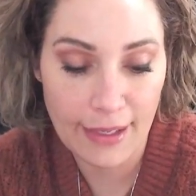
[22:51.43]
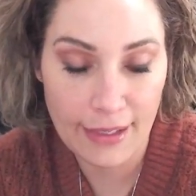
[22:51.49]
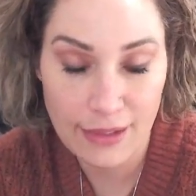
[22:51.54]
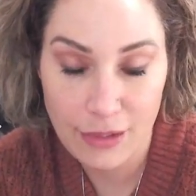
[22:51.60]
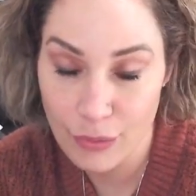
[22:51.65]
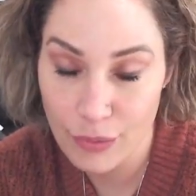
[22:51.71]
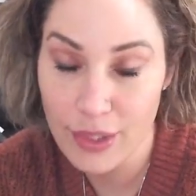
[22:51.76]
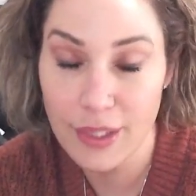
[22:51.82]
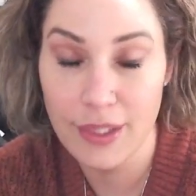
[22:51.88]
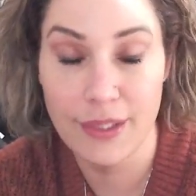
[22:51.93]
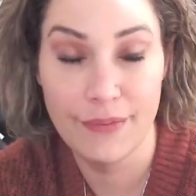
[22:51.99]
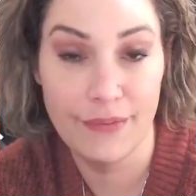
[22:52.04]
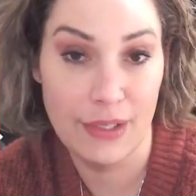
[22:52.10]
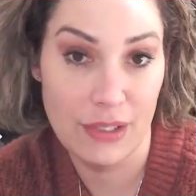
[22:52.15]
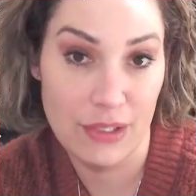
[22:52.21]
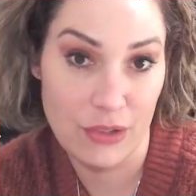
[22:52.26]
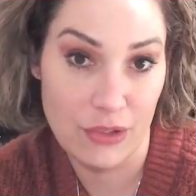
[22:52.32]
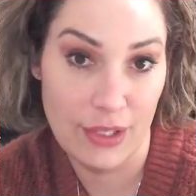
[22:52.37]
It's really
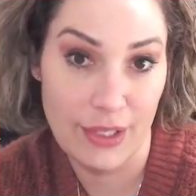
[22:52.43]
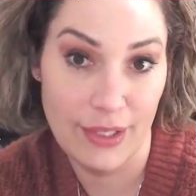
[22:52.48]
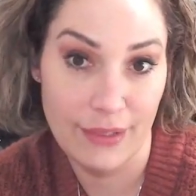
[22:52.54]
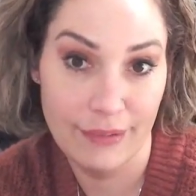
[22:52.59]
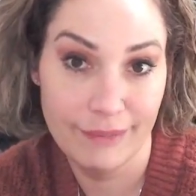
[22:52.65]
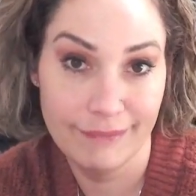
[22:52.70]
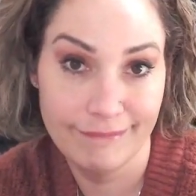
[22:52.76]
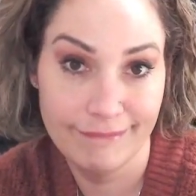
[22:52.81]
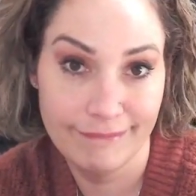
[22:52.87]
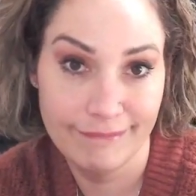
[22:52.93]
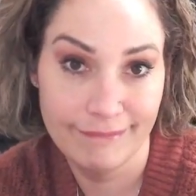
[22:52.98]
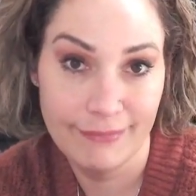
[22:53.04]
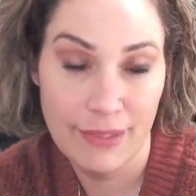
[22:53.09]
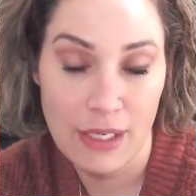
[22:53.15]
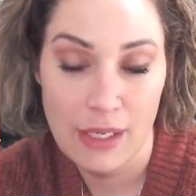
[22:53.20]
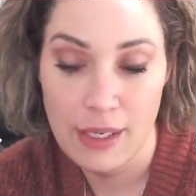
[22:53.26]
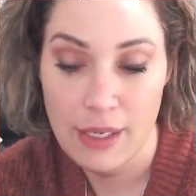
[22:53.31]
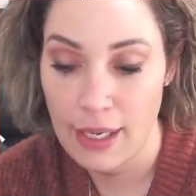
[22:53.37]
frustrating.
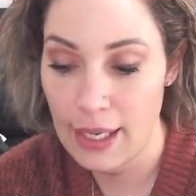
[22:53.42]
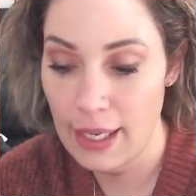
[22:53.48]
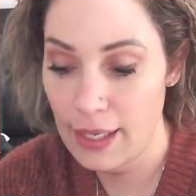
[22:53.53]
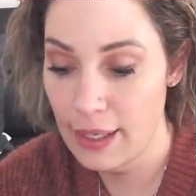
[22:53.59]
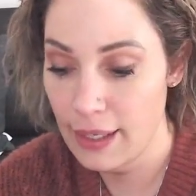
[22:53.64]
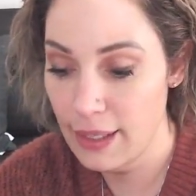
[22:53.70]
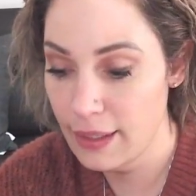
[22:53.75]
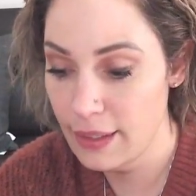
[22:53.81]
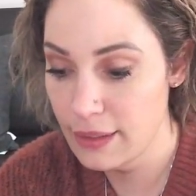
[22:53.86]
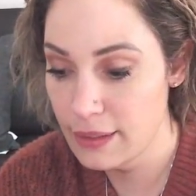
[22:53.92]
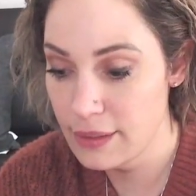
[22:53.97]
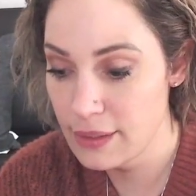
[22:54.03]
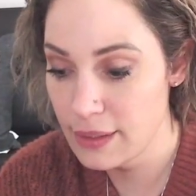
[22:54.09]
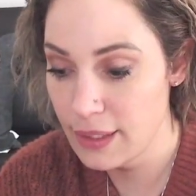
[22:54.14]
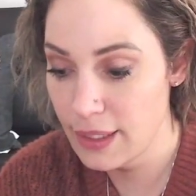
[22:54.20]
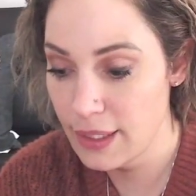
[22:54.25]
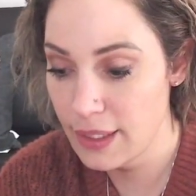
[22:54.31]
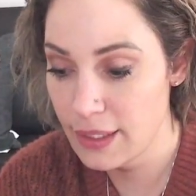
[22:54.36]
And
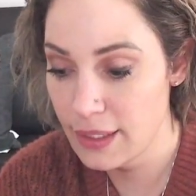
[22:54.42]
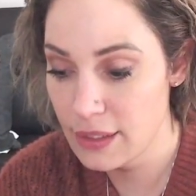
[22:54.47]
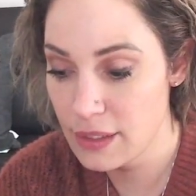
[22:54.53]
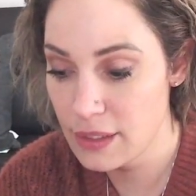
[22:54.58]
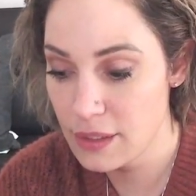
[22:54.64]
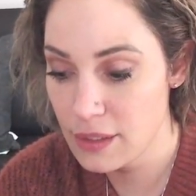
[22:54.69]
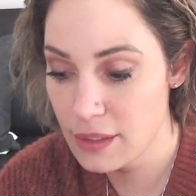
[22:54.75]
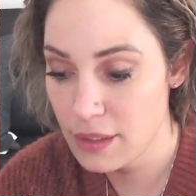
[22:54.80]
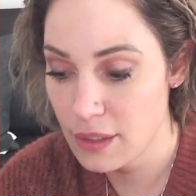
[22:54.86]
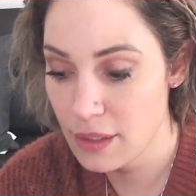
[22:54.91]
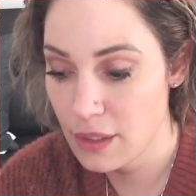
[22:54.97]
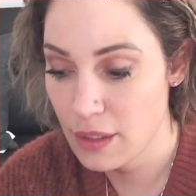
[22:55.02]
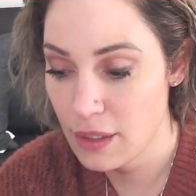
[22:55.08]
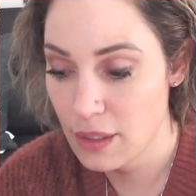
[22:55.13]
it's